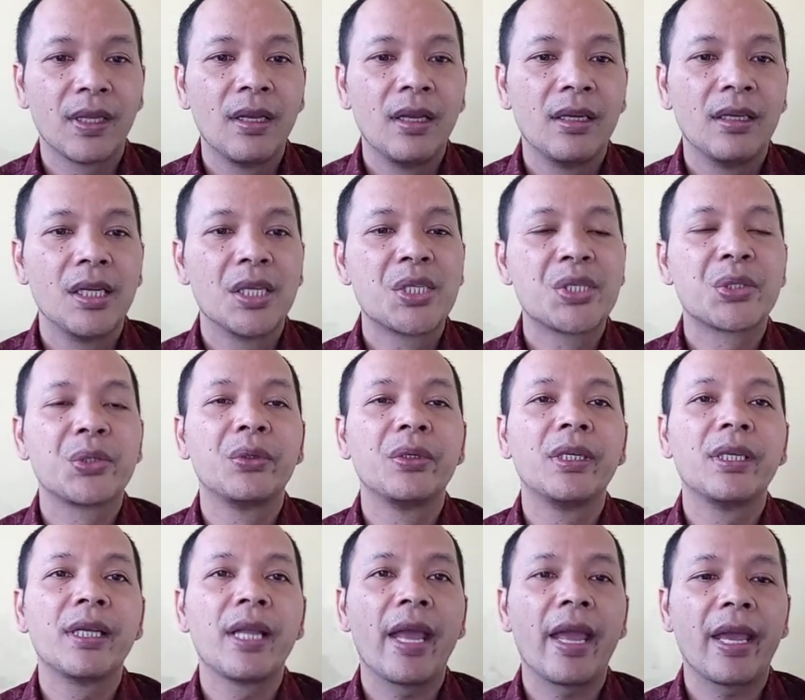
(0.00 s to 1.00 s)
The
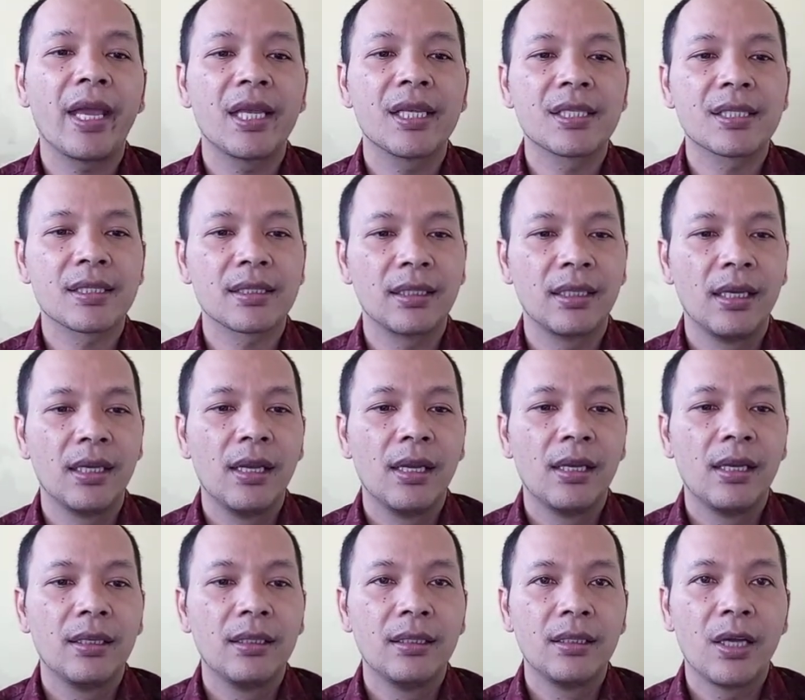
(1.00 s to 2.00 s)
student has
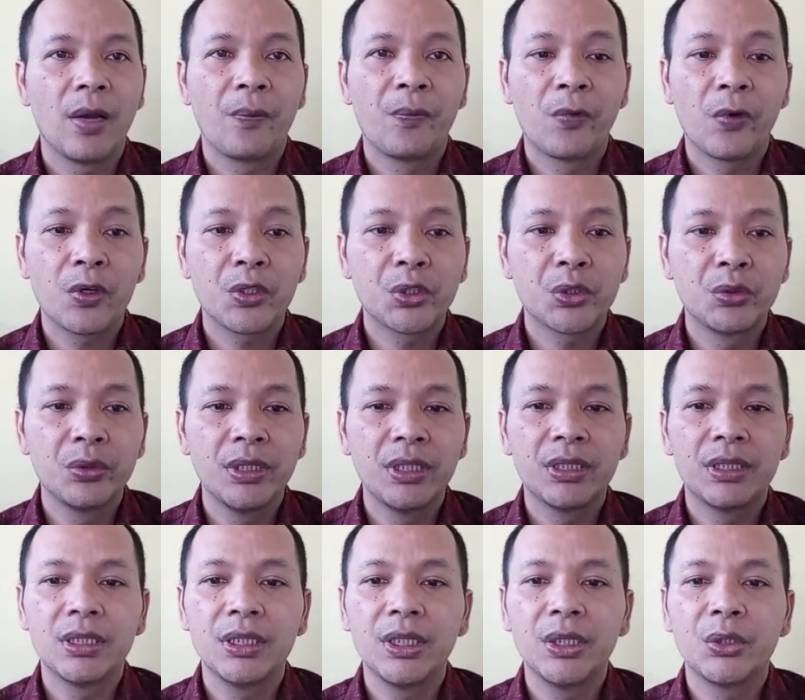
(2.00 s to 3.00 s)
the
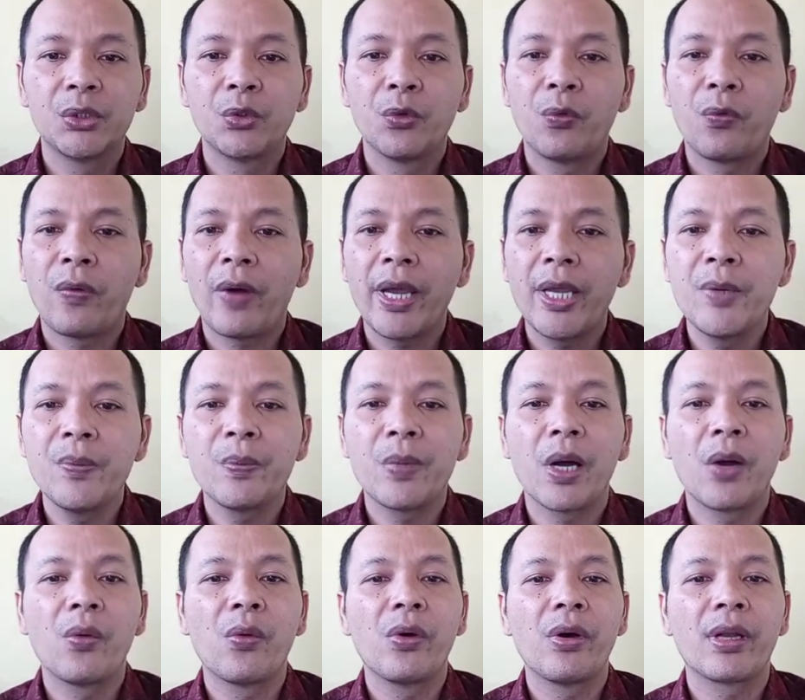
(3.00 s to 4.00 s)
opportunity to find
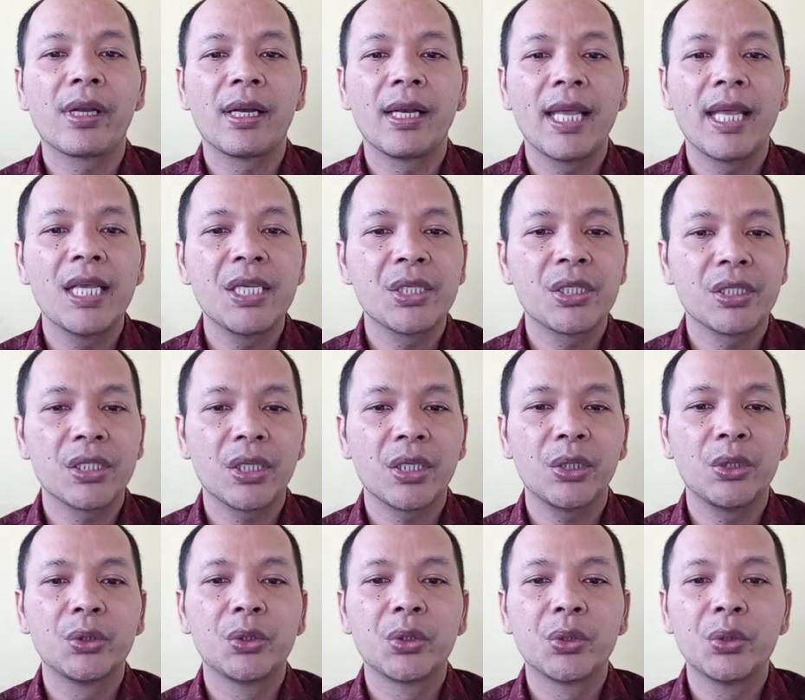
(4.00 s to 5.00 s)
power
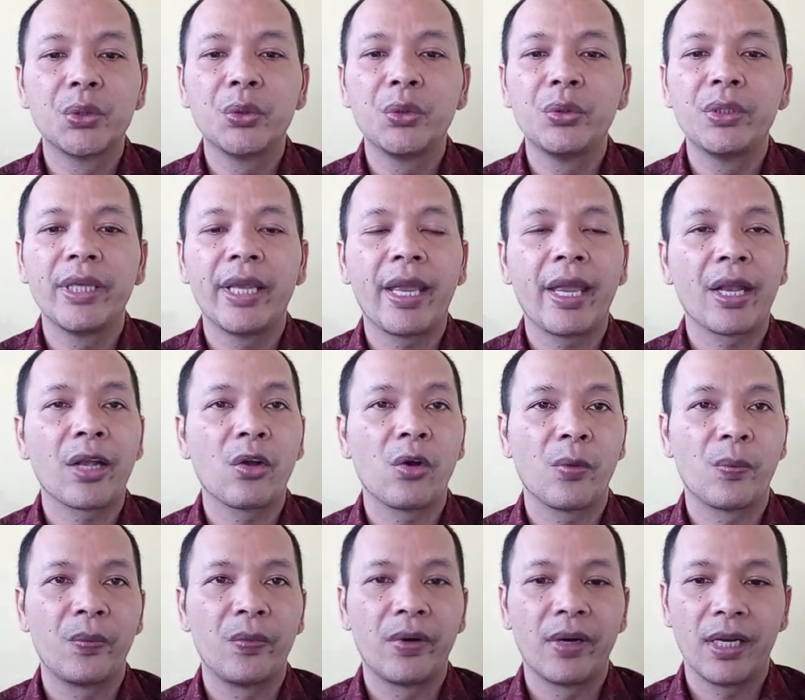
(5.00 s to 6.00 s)
relation through the act of
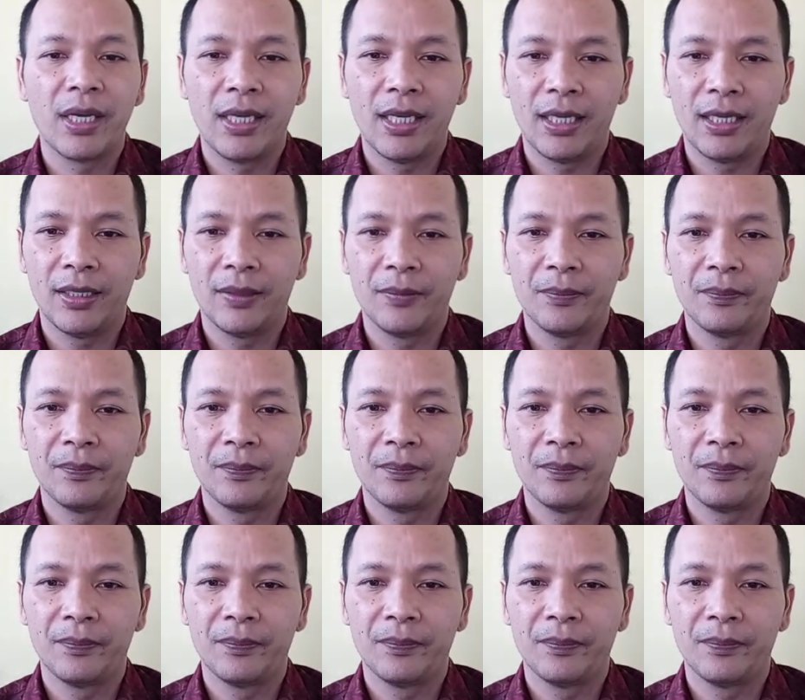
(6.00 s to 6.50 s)
reading.